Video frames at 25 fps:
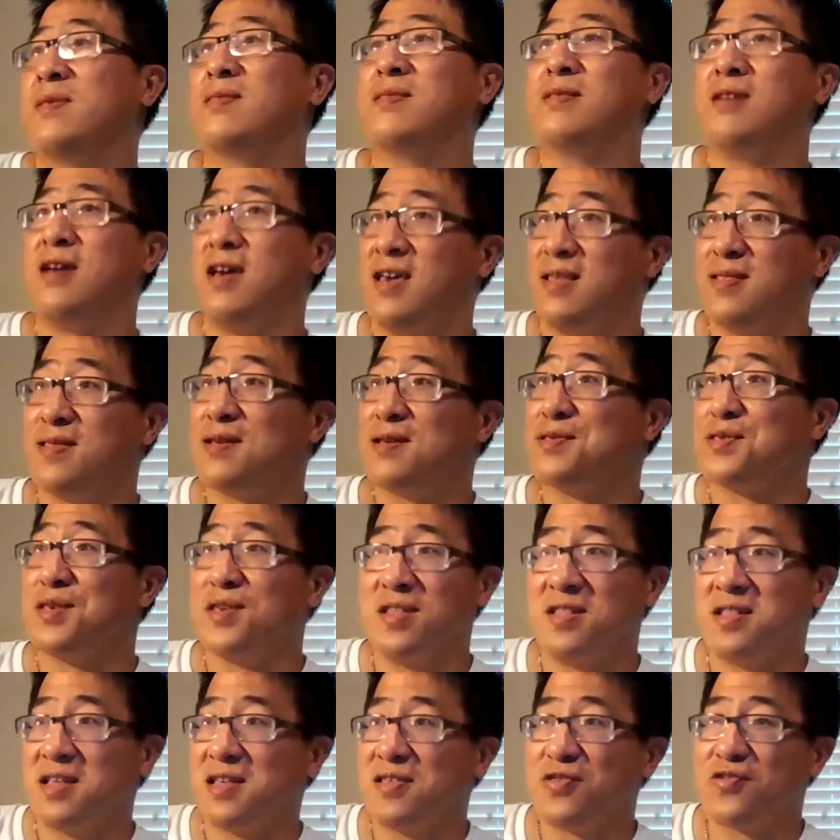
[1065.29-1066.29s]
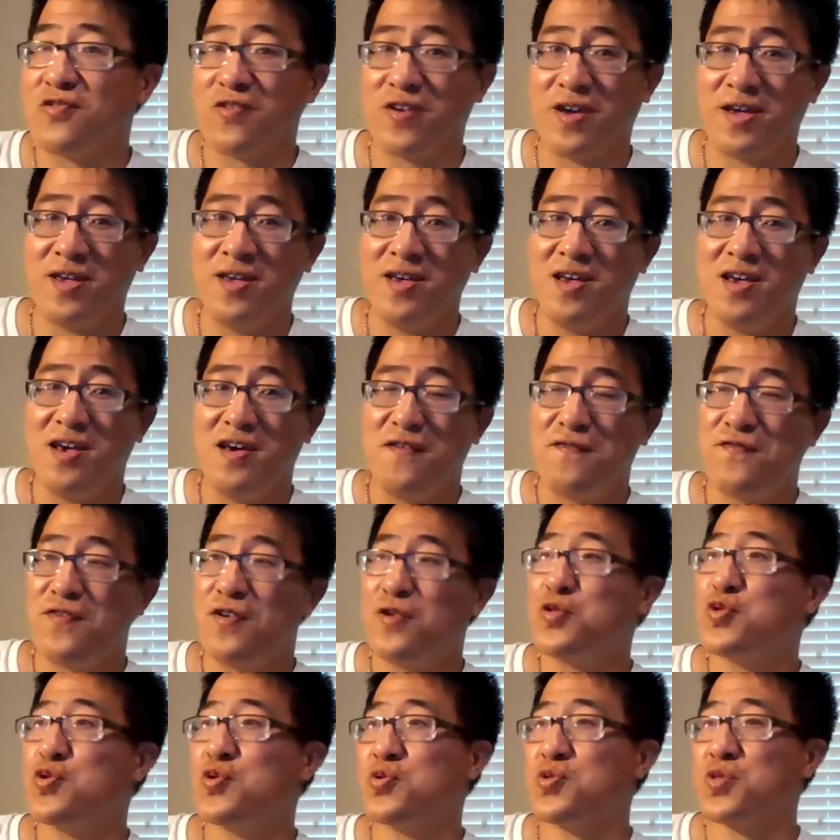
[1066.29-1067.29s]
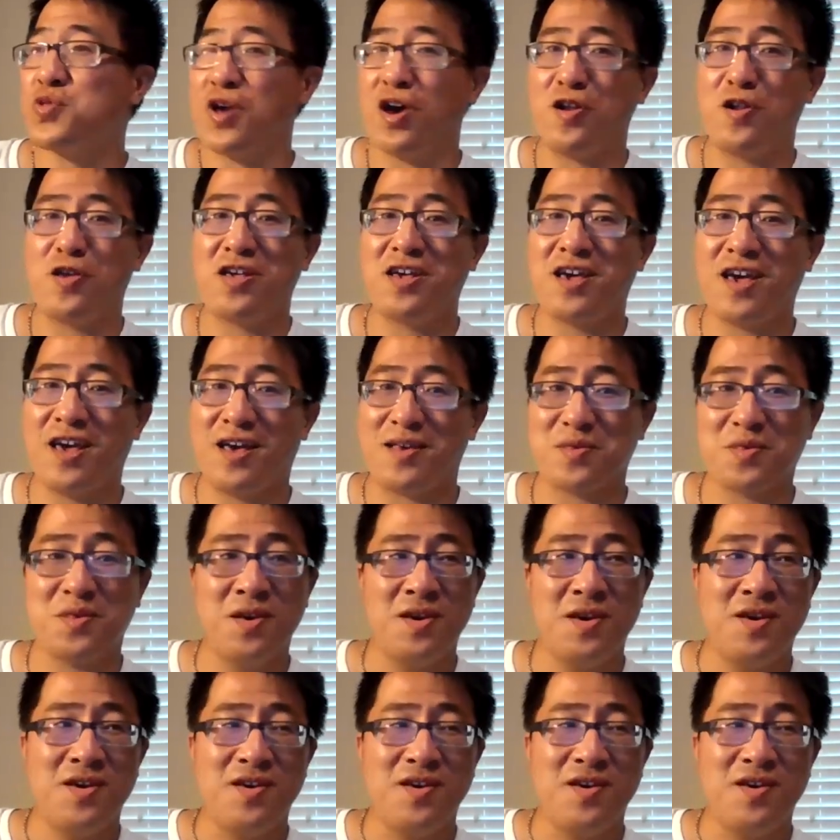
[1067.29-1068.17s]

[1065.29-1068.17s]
Hey, that's the industry. If you choose oil and gas,